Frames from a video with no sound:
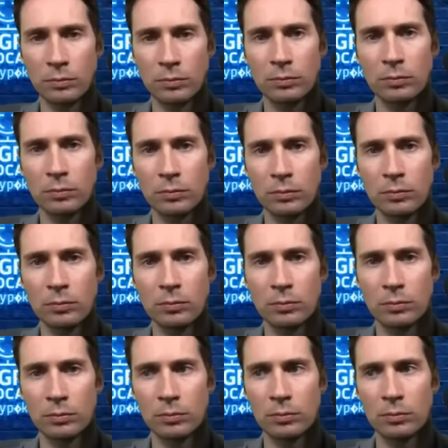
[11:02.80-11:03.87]

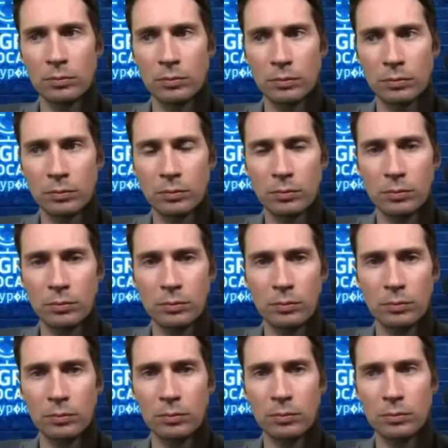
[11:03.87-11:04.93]

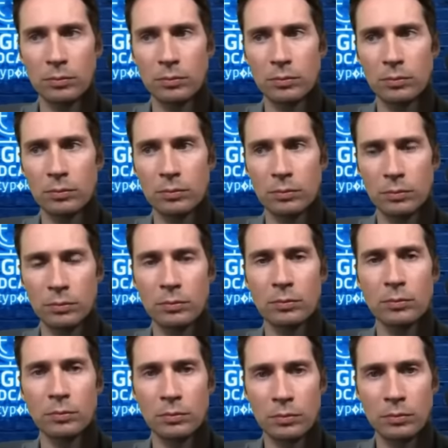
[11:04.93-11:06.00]

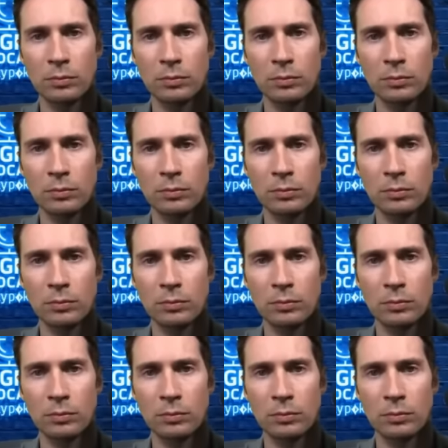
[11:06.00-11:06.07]
[no speech]